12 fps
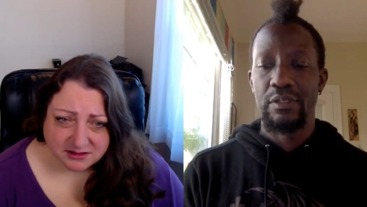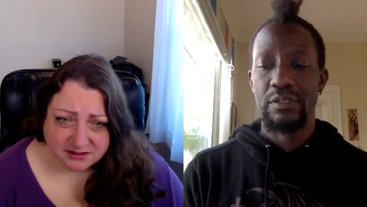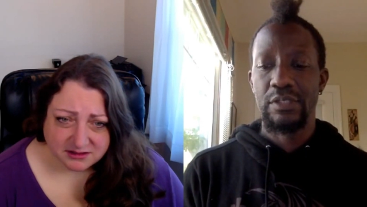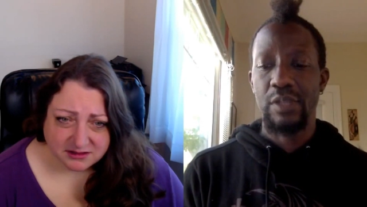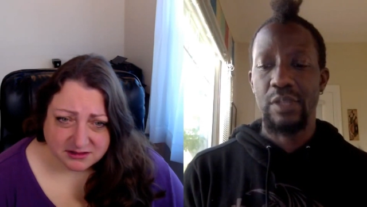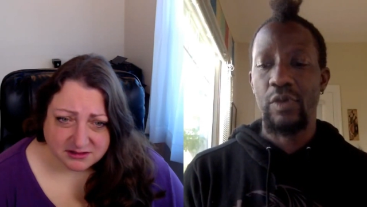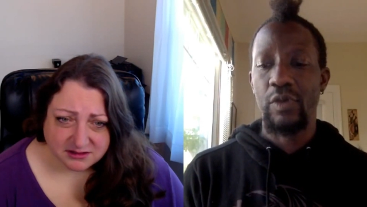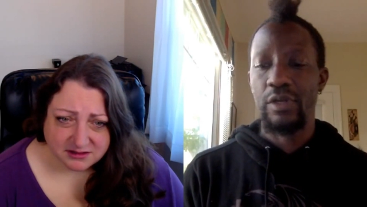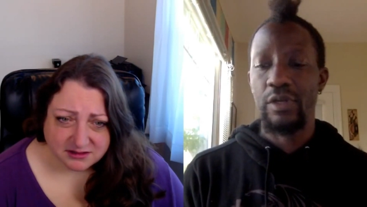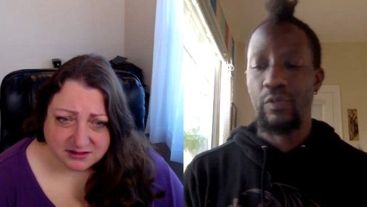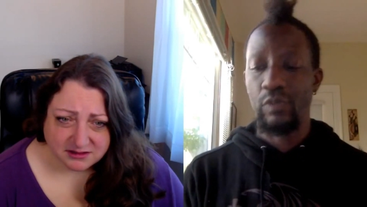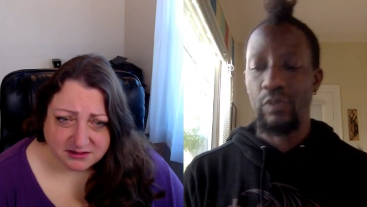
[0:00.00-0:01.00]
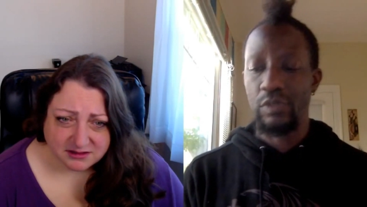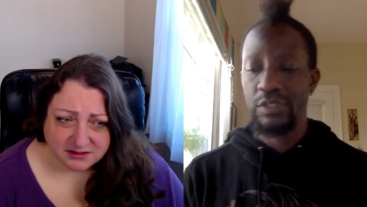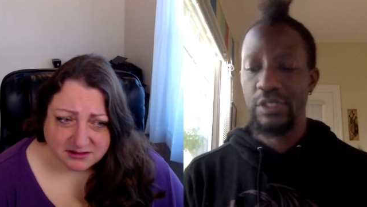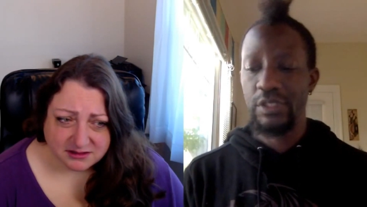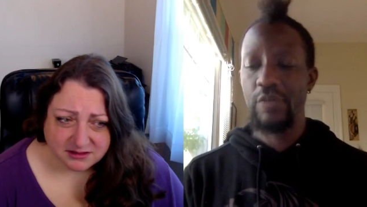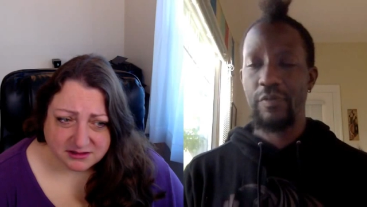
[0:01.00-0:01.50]
Speaker 1: someone will
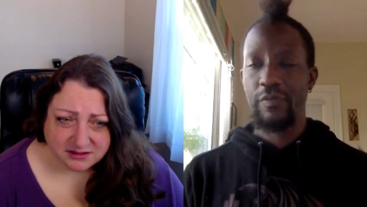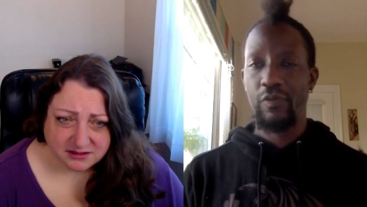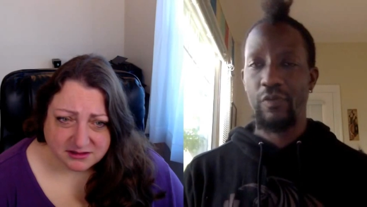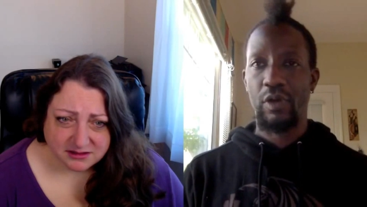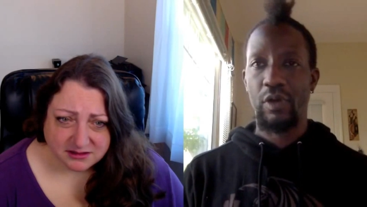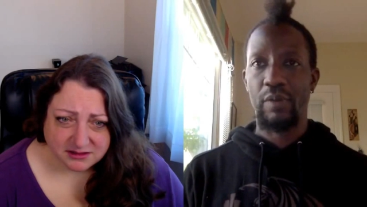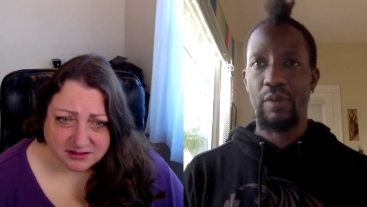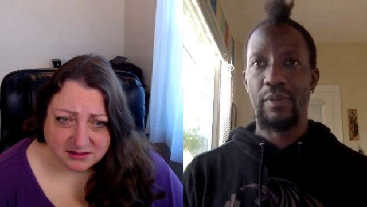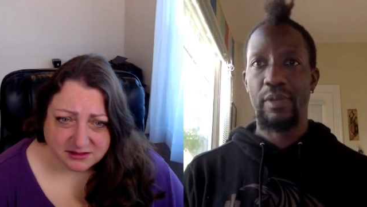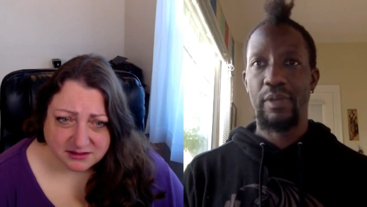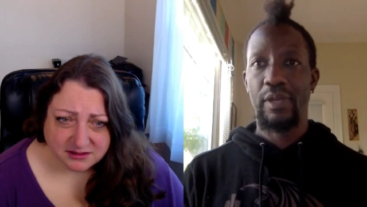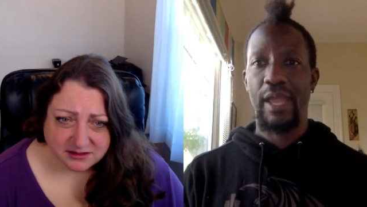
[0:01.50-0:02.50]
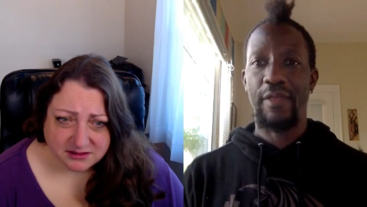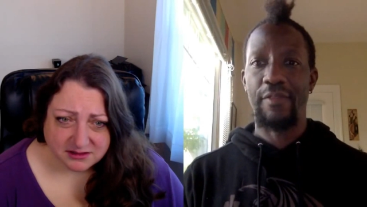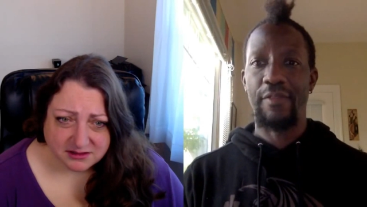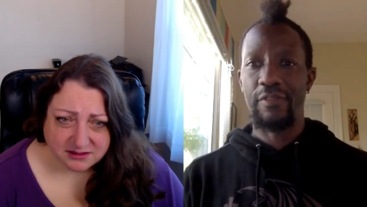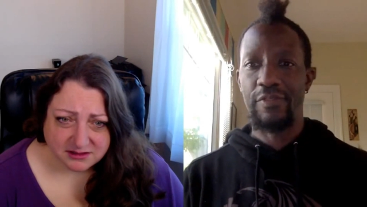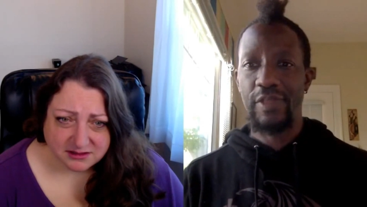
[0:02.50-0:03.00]
see you perform
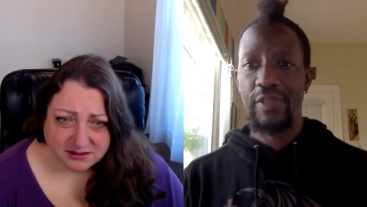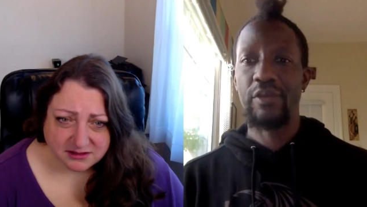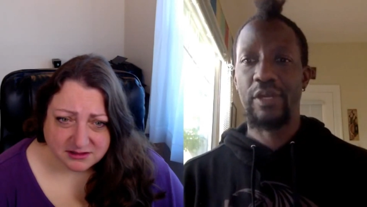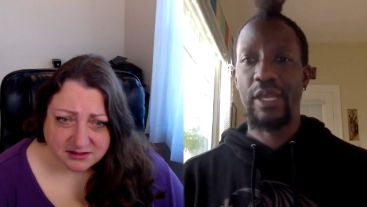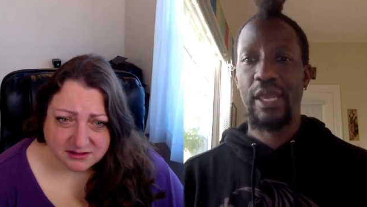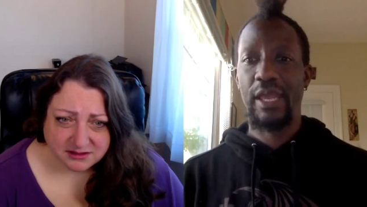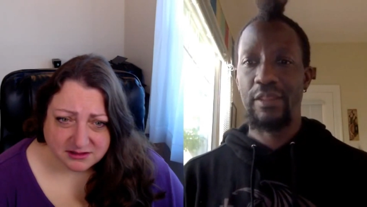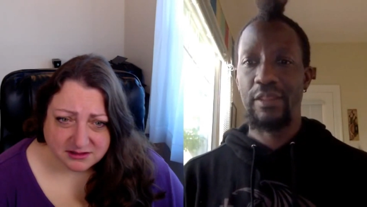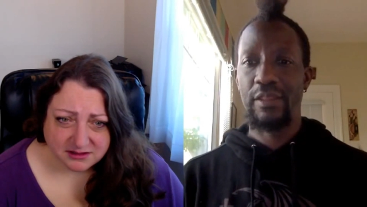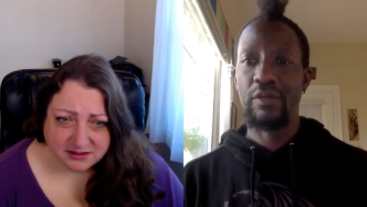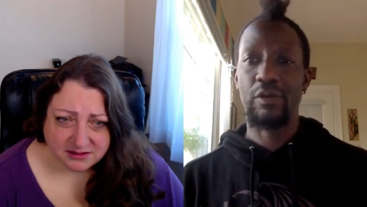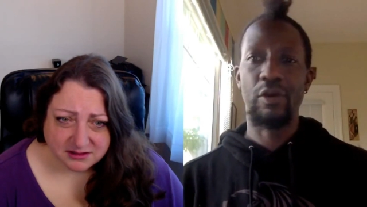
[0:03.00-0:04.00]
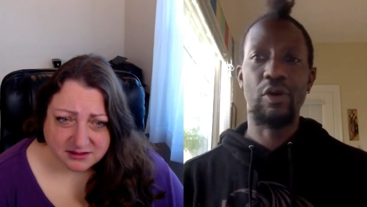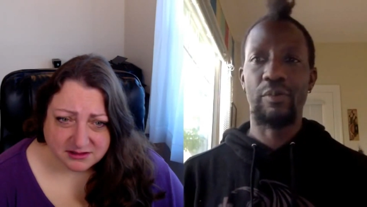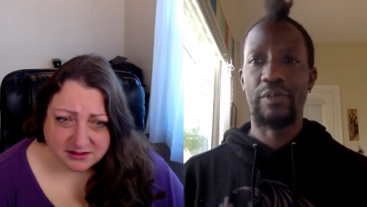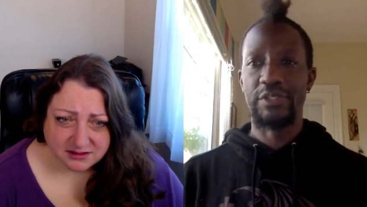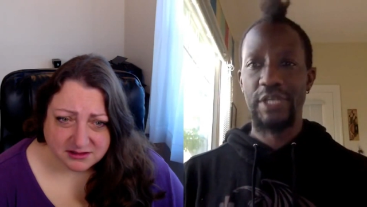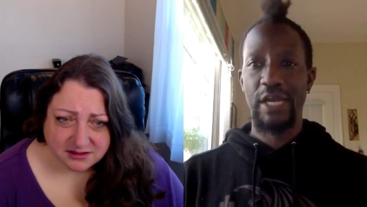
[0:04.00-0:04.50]
and think you're gay, and then they'll
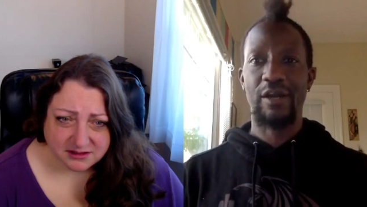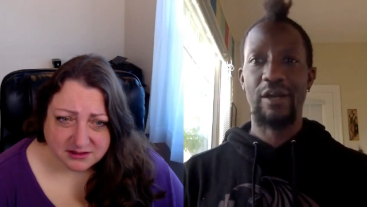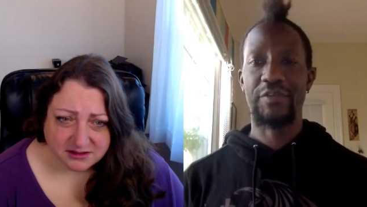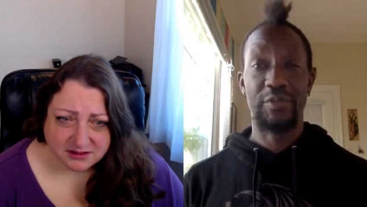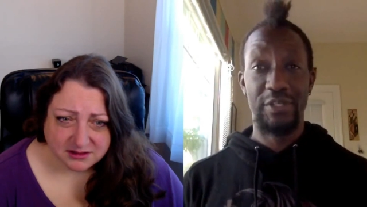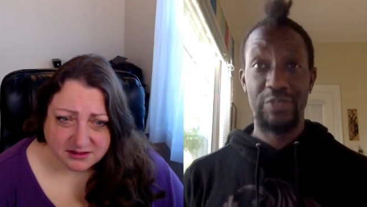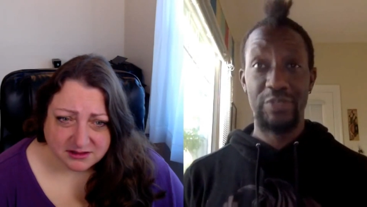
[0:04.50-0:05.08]
go home and jack off to you.